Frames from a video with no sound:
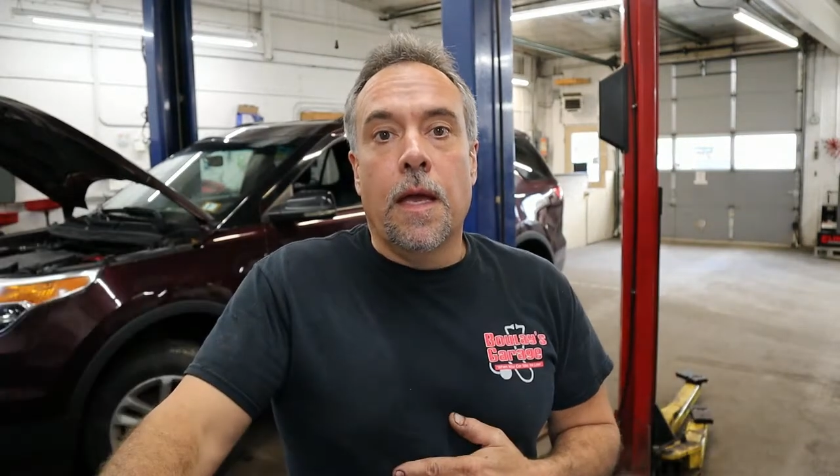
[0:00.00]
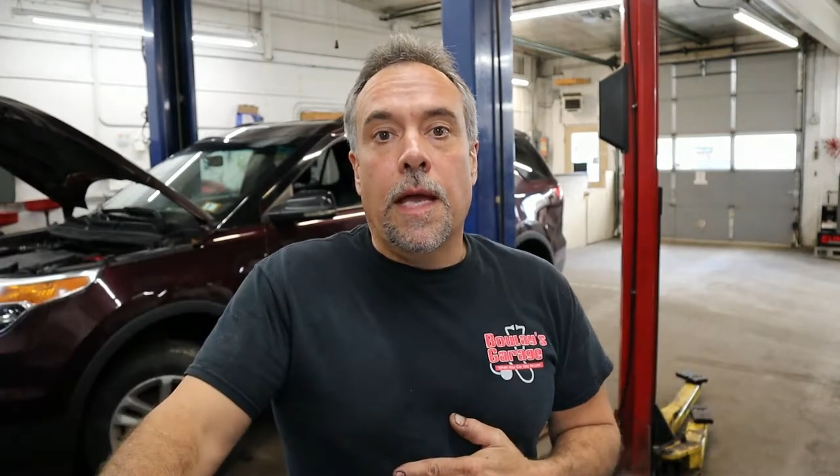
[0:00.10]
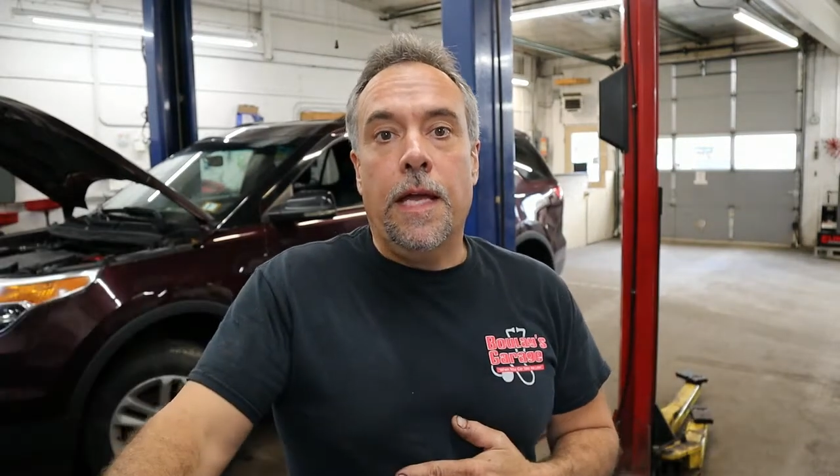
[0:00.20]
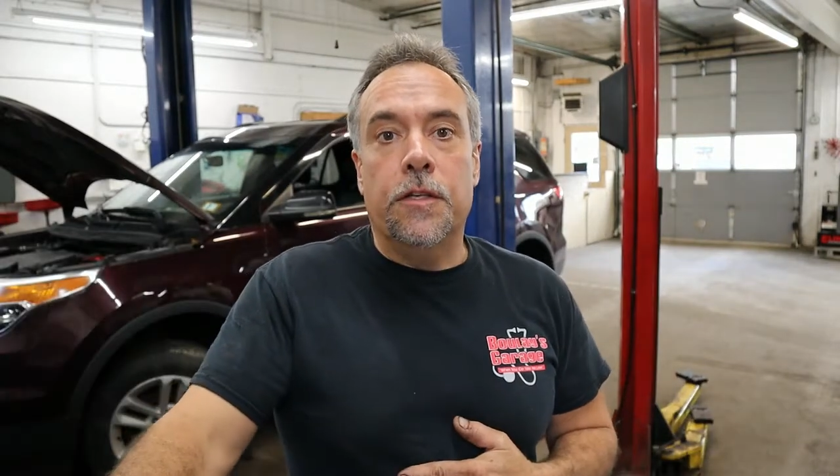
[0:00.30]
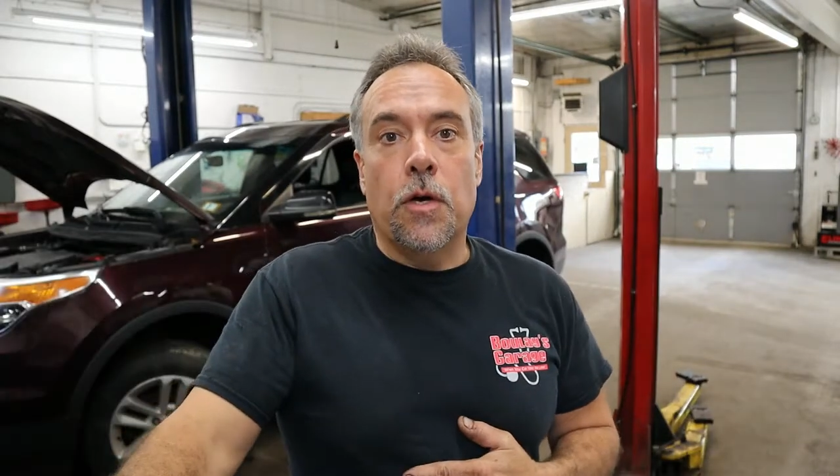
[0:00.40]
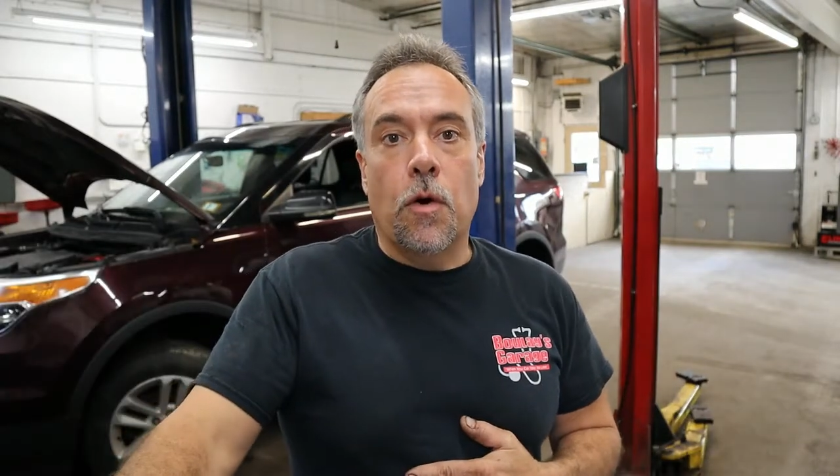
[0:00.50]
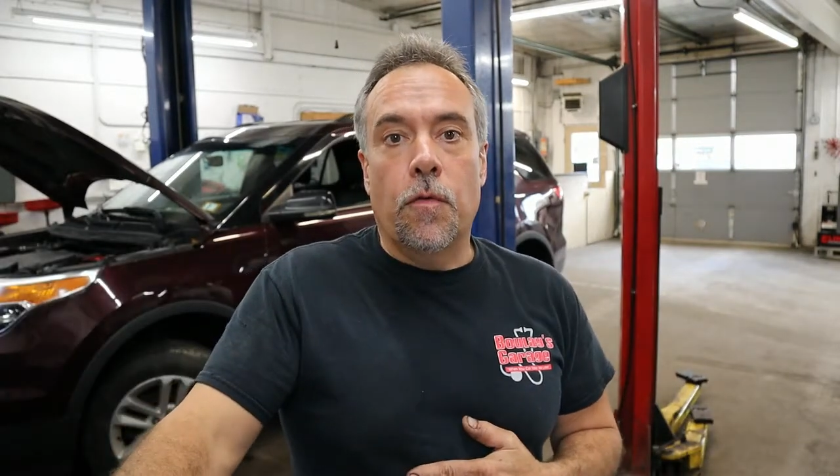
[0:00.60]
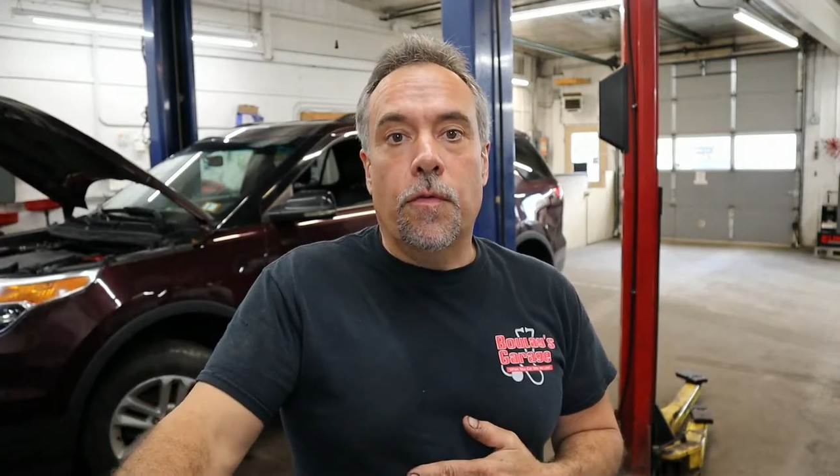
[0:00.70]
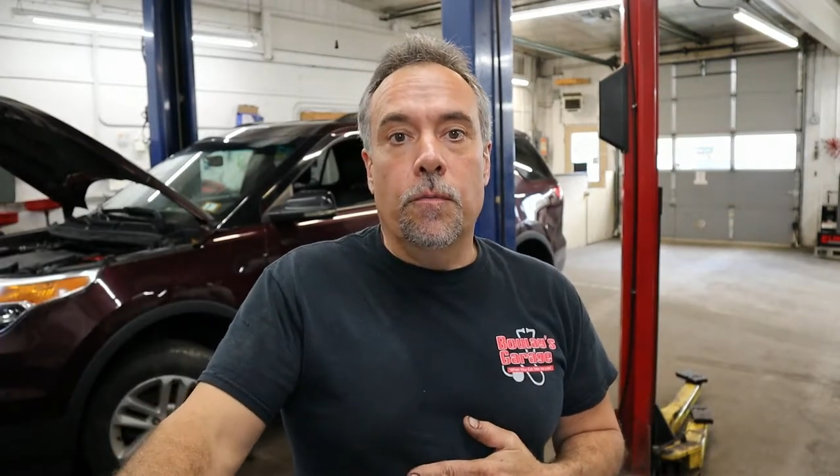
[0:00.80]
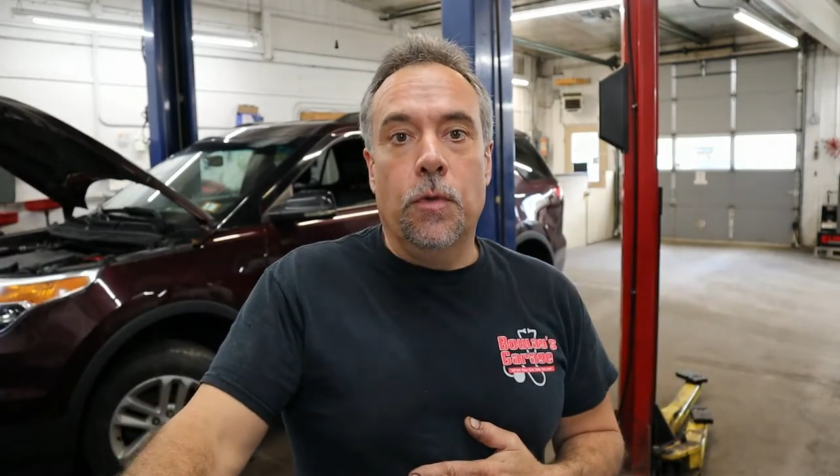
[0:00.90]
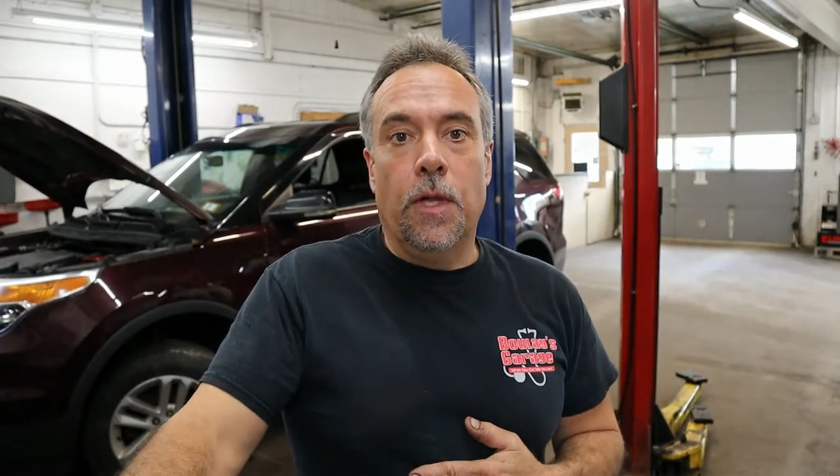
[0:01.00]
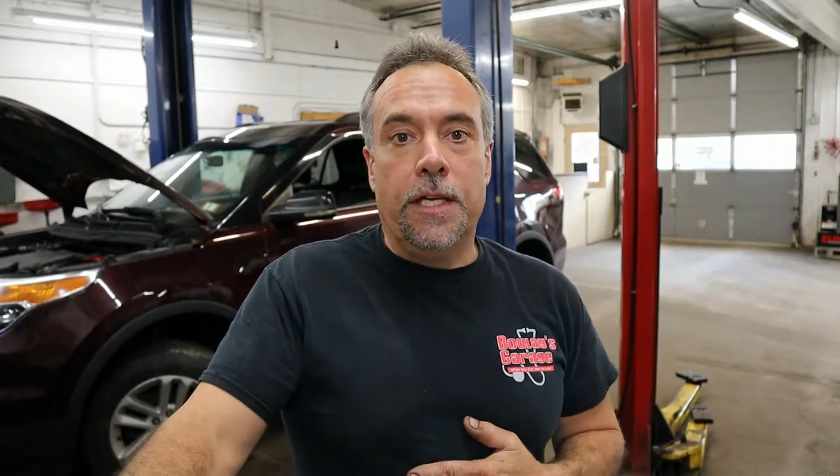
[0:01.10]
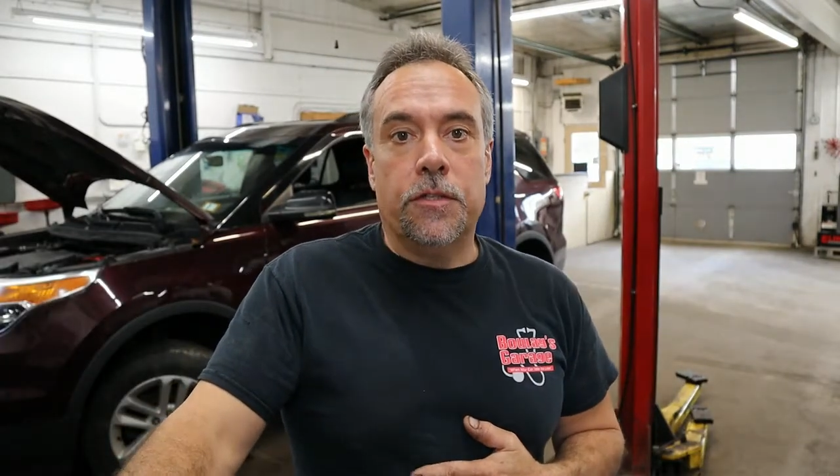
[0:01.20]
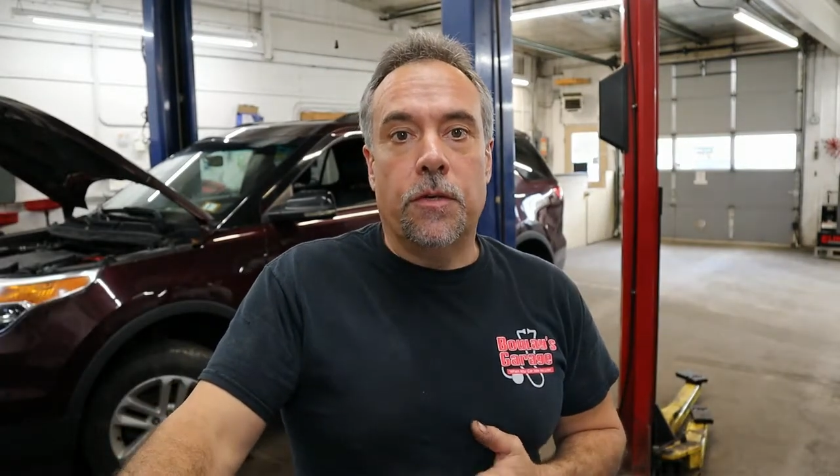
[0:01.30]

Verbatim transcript: Hey, Joe from Boulay's